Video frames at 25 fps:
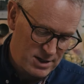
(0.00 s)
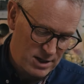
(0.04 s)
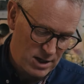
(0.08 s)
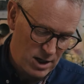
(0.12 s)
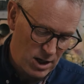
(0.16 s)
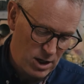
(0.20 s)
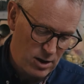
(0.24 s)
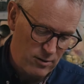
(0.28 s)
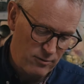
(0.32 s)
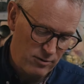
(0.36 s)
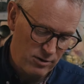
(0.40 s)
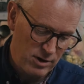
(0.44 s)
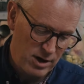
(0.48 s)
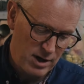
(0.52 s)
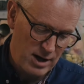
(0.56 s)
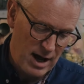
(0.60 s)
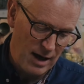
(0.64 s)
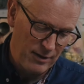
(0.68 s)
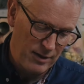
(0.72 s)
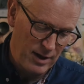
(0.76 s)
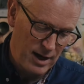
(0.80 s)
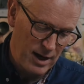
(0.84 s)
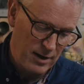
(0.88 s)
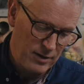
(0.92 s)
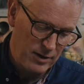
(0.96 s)
over another,
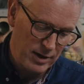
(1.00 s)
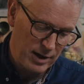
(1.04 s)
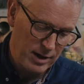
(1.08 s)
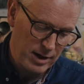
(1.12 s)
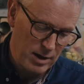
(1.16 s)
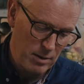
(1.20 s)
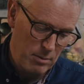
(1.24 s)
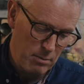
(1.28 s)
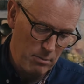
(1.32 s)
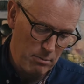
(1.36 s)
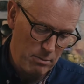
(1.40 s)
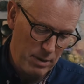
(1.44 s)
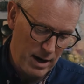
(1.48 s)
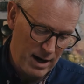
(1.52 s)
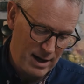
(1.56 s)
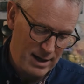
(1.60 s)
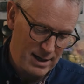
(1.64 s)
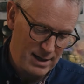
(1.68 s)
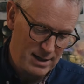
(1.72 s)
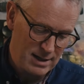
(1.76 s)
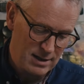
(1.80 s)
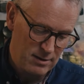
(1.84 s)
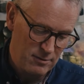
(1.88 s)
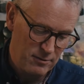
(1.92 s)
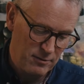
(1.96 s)
and the combined
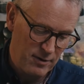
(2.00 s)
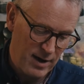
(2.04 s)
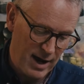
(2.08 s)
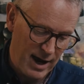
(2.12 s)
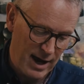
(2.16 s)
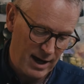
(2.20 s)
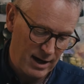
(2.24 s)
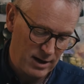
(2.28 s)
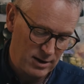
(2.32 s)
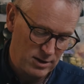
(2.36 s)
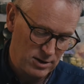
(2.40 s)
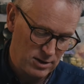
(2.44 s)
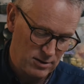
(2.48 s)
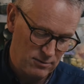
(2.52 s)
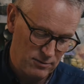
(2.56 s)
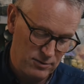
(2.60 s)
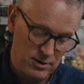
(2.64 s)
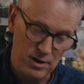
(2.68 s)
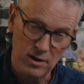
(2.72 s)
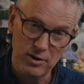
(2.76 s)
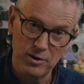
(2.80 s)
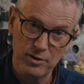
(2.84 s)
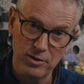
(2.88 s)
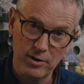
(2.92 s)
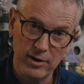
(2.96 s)
effect of the
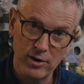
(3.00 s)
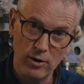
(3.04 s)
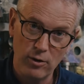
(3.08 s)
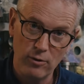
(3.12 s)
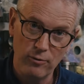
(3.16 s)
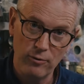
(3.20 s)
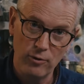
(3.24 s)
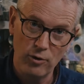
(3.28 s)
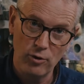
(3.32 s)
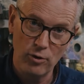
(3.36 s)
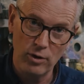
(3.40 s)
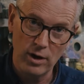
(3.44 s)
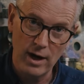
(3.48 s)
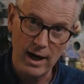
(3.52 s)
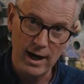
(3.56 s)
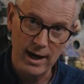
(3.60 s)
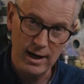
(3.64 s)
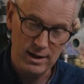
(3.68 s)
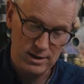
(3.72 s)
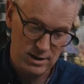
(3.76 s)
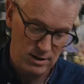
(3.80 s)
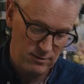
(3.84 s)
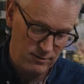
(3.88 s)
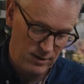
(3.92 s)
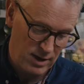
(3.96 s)
3 or 4 layers
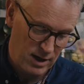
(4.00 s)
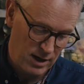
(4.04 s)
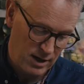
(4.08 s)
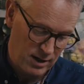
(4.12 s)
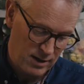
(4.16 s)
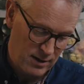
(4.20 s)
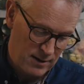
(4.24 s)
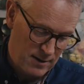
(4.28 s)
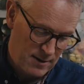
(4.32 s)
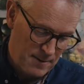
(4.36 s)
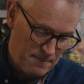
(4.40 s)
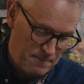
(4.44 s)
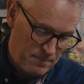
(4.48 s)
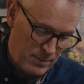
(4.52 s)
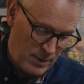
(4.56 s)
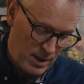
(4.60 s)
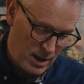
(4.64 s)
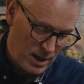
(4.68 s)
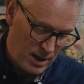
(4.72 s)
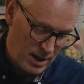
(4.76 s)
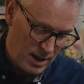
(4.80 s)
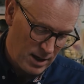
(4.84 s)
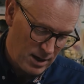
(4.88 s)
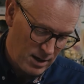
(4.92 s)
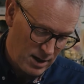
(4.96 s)
of ink
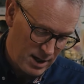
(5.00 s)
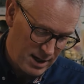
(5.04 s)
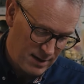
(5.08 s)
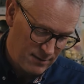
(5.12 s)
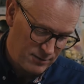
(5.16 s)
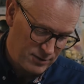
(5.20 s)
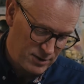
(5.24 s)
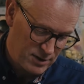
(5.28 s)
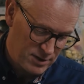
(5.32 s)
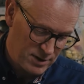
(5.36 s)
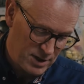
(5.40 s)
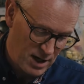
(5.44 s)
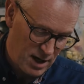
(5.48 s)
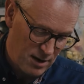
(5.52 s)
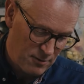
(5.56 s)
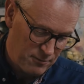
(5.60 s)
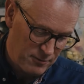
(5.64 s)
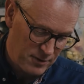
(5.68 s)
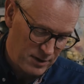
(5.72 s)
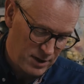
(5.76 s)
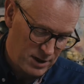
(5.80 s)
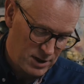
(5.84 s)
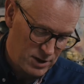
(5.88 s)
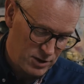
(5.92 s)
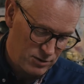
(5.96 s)
gives us our
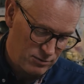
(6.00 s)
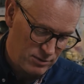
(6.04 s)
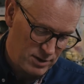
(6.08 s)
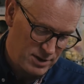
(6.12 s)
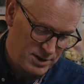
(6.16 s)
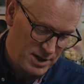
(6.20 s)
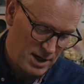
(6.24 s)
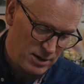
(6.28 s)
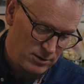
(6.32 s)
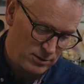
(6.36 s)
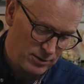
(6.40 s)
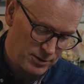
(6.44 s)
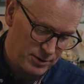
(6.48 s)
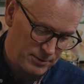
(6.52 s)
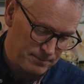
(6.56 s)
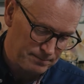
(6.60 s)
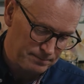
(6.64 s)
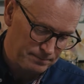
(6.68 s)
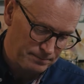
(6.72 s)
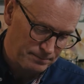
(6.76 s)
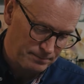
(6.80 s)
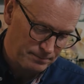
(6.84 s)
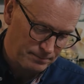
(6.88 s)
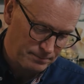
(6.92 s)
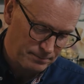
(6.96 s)
finished result.
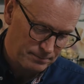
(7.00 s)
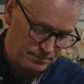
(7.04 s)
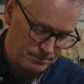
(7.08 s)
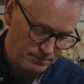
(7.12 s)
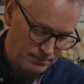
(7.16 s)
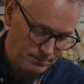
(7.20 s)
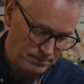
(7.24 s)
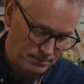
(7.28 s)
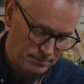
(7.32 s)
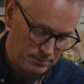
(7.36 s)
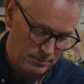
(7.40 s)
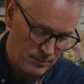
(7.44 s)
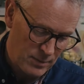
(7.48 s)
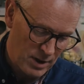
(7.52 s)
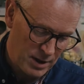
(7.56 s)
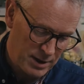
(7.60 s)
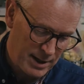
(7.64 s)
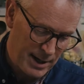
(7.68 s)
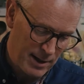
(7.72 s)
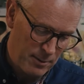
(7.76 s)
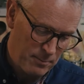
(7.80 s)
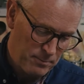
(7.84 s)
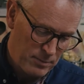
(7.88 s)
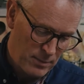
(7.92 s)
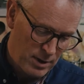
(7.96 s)
Now,
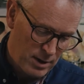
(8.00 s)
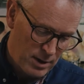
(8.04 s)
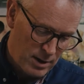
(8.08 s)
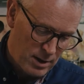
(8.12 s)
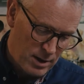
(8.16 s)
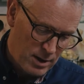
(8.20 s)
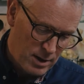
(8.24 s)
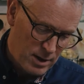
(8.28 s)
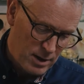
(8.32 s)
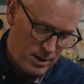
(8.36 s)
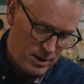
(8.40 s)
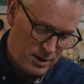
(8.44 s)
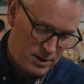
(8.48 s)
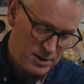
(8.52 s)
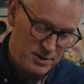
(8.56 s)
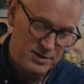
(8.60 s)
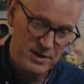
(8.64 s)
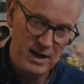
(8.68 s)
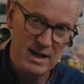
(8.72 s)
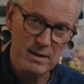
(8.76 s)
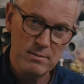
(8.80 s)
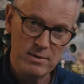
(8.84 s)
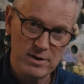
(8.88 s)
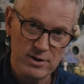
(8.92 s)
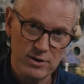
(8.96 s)
the same
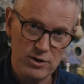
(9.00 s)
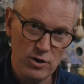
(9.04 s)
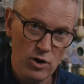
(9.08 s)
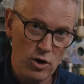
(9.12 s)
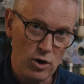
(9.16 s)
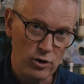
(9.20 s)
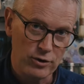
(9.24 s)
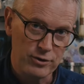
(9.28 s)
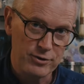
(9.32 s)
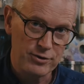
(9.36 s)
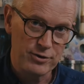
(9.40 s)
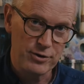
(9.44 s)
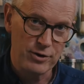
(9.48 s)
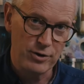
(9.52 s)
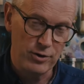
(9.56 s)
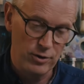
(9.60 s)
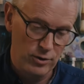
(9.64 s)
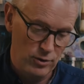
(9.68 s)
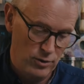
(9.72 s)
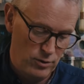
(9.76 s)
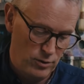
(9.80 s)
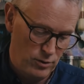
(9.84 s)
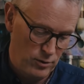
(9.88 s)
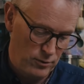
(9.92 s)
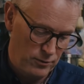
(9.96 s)
is not true
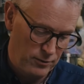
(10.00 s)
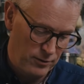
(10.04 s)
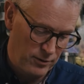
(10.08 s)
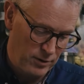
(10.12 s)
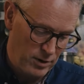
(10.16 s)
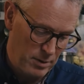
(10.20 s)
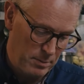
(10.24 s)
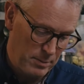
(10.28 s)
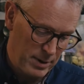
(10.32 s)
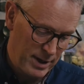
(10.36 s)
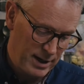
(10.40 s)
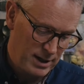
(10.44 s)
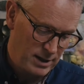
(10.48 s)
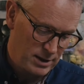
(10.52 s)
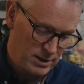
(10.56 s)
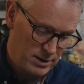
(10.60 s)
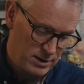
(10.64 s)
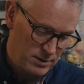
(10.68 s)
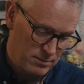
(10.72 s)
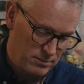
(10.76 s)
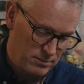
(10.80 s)
for a paint.